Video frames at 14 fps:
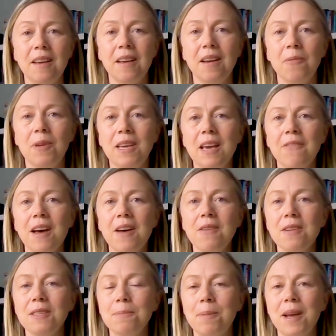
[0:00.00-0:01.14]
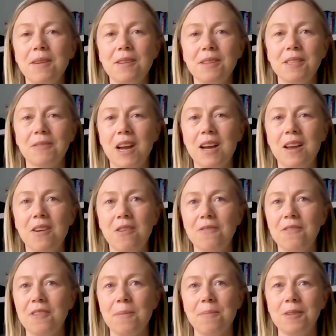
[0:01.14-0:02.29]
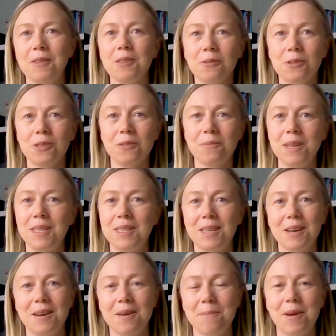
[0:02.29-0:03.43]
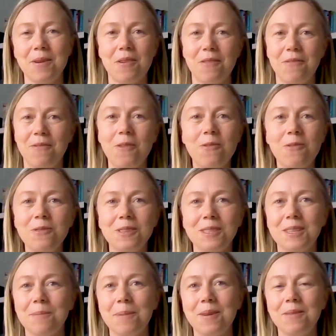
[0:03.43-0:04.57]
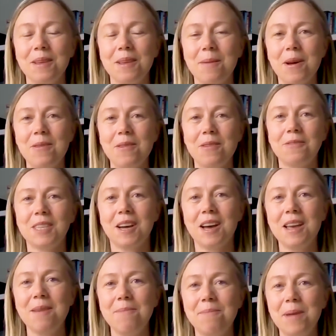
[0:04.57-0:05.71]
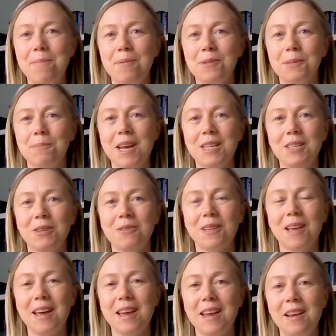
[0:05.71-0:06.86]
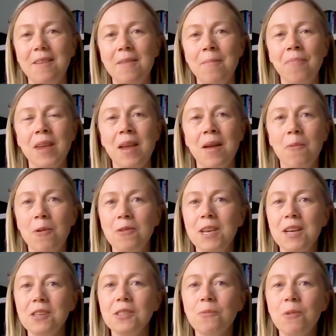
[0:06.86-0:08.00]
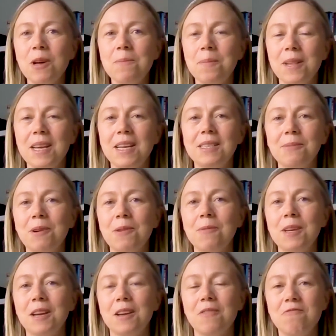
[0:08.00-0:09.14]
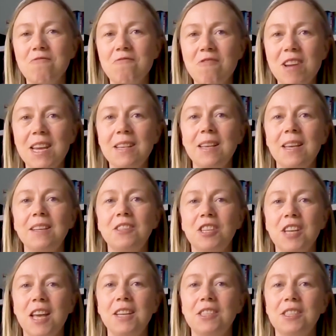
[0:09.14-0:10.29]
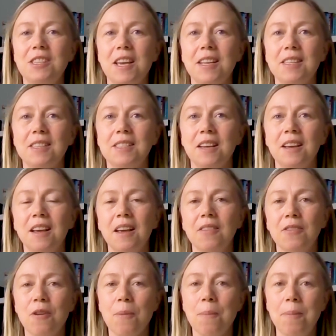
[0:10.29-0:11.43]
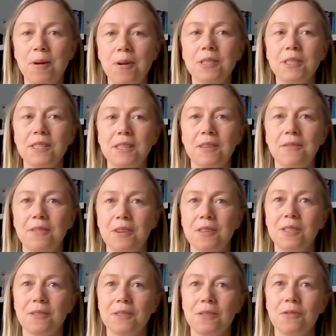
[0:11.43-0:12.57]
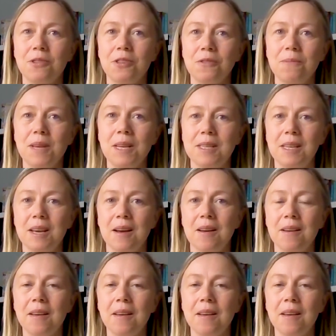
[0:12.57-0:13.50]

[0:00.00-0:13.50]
We give out as parents very often about social media, about our phones, about the amount of time people spend online. Well, here's one place where we can really change things through a positive use of social media.